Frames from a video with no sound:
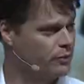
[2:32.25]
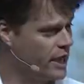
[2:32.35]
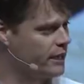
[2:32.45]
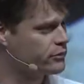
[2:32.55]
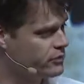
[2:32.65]
about
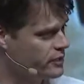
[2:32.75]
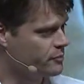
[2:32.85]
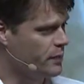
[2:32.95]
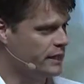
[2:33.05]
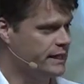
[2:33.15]
IoT
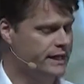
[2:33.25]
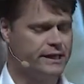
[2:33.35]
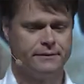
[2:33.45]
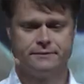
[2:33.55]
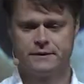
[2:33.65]
and big
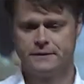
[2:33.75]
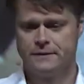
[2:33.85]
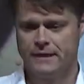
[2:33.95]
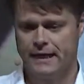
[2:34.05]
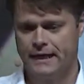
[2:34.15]
data.
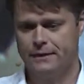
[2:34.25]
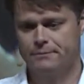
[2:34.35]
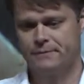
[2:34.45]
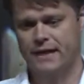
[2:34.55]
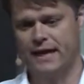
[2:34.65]

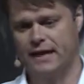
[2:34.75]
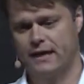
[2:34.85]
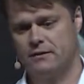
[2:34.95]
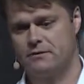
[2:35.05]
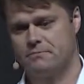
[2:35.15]
Um,
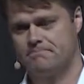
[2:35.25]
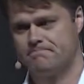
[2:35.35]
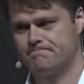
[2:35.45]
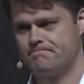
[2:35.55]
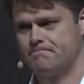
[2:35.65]
and
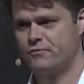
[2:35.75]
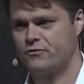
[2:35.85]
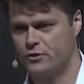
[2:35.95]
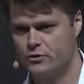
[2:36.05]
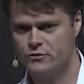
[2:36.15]

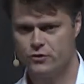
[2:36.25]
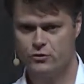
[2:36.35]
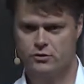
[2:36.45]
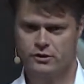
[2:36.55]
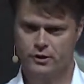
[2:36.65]
for those of
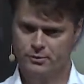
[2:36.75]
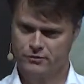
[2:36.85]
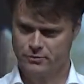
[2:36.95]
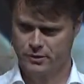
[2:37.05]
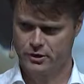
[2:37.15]
you who are a little bit
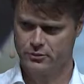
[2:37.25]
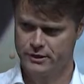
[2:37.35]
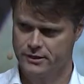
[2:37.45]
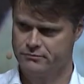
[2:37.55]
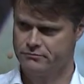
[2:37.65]
familiar
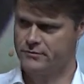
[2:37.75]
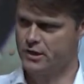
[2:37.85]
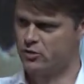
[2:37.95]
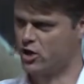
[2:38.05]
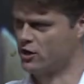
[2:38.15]
with you
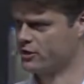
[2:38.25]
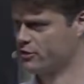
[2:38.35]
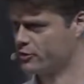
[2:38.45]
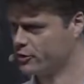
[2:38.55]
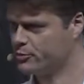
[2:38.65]
know, Gartner
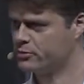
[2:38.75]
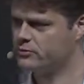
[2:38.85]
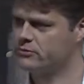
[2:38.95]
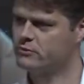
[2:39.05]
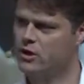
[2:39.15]
Group,
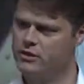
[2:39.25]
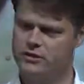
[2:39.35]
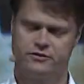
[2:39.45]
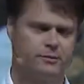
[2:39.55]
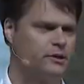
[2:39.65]

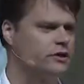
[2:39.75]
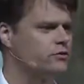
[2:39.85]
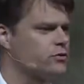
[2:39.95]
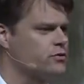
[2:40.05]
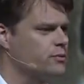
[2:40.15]
Gartner typically
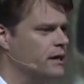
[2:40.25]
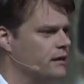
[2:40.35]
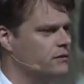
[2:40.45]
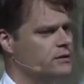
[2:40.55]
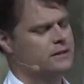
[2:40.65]
talks
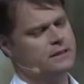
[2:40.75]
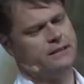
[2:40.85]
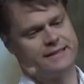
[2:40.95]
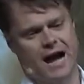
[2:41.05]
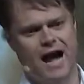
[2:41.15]
about
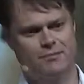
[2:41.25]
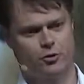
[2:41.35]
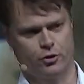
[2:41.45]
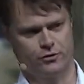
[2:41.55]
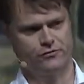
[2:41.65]
the hype
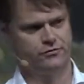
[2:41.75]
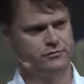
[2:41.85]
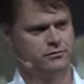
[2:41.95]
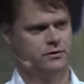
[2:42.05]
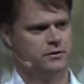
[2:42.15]
curve.
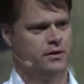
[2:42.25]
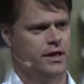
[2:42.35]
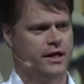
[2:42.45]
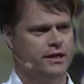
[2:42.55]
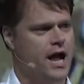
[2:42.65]

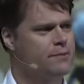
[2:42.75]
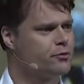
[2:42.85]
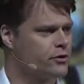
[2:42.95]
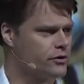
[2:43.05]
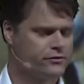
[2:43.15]
And the
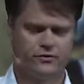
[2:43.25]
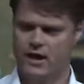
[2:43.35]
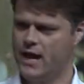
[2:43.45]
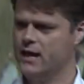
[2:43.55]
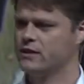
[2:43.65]
hype curve
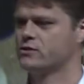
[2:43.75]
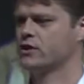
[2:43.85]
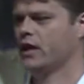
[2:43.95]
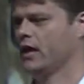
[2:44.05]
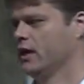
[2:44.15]
has
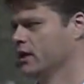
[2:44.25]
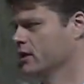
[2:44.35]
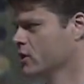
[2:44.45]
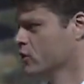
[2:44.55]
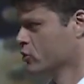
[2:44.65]
a
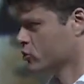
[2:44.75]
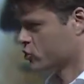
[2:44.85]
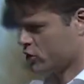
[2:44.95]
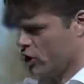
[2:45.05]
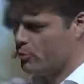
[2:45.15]

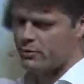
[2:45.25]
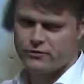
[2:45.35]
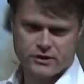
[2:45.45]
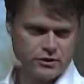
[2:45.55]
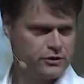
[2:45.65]
slope of
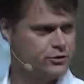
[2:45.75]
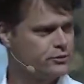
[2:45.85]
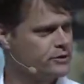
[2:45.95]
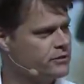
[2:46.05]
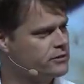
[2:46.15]

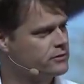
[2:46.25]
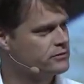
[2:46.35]
disillusionment,